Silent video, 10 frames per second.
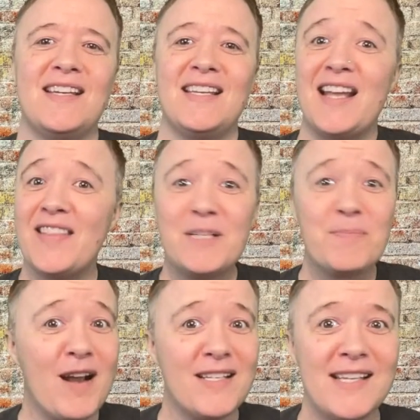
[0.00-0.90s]
Now, this
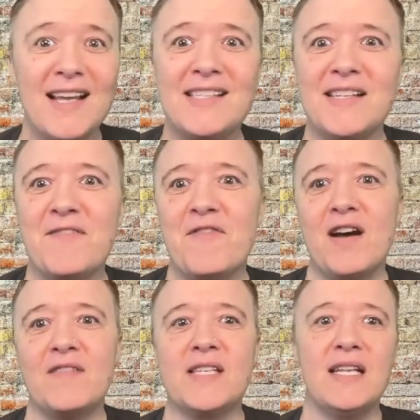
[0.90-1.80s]
process
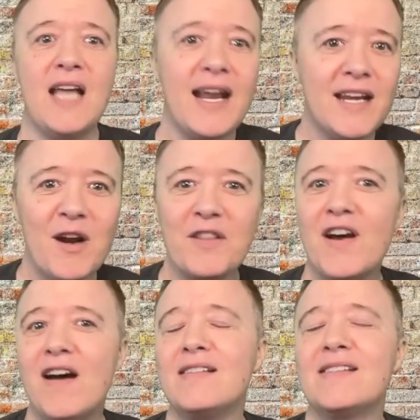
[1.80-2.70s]
involves aligning our
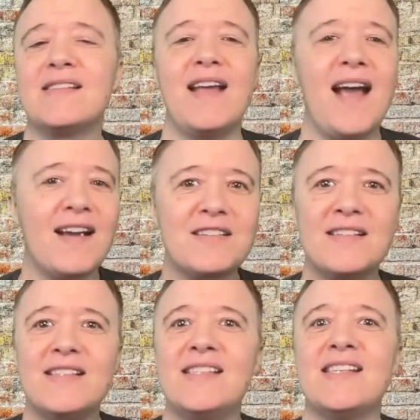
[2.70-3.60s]
thoughts,
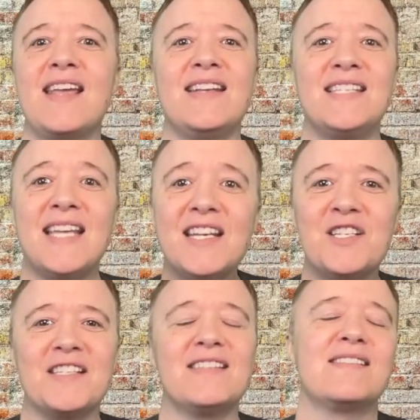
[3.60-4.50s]
actions, and
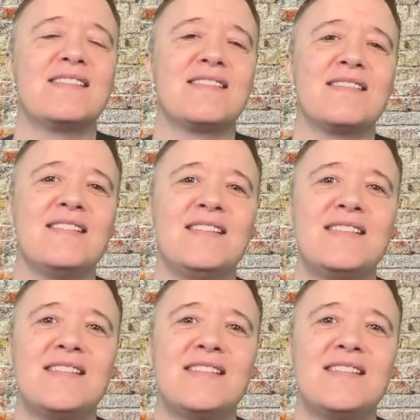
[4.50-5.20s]
intentions. It is